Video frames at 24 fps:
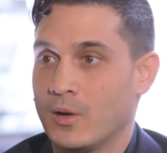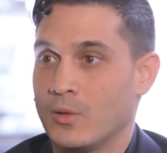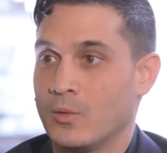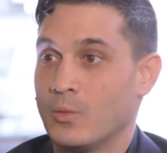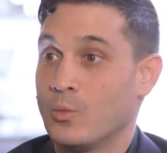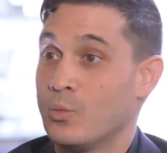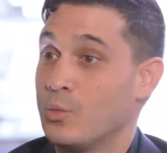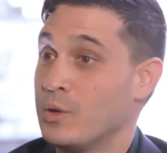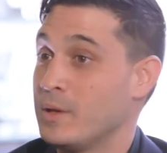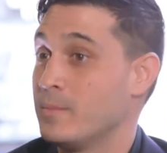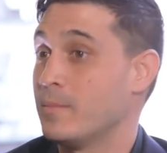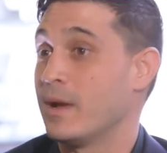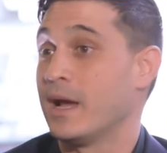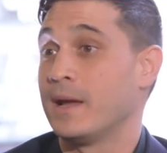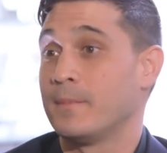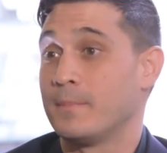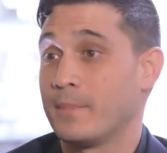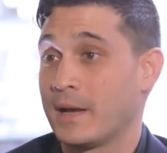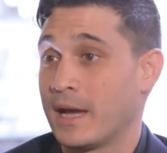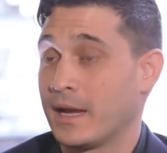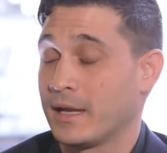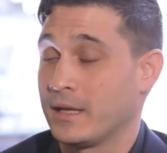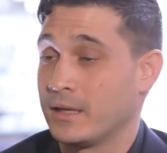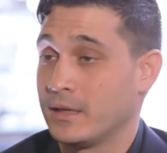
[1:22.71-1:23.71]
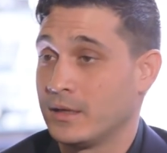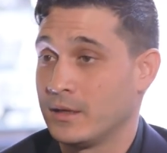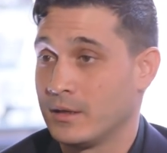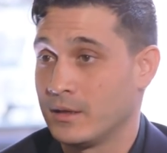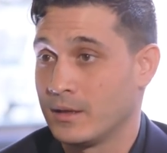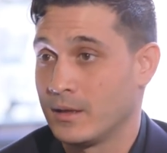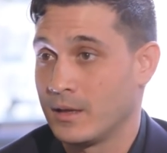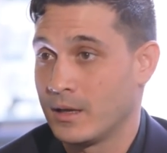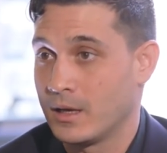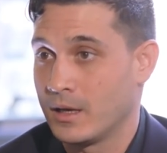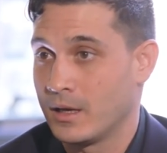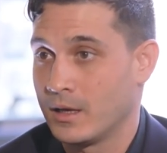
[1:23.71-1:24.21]
Uh, we met back in
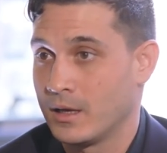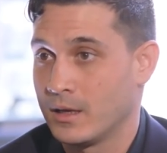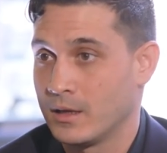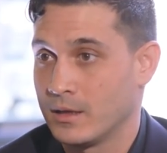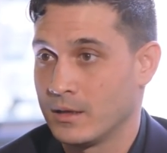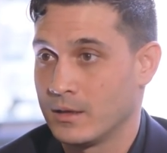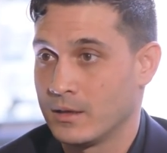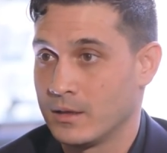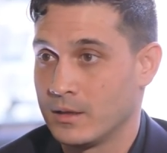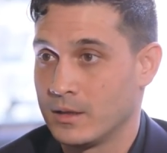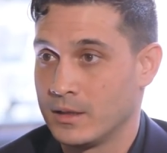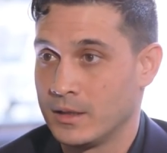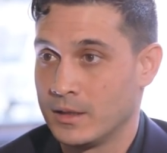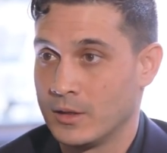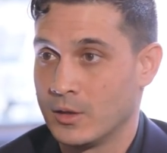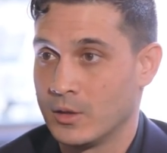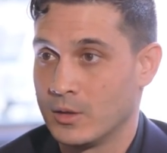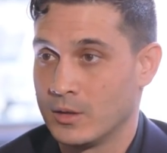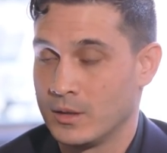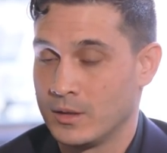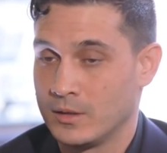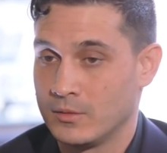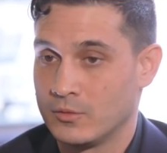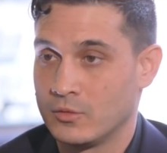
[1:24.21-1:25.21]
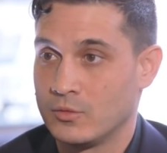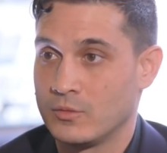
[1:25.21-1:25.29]
uh, in in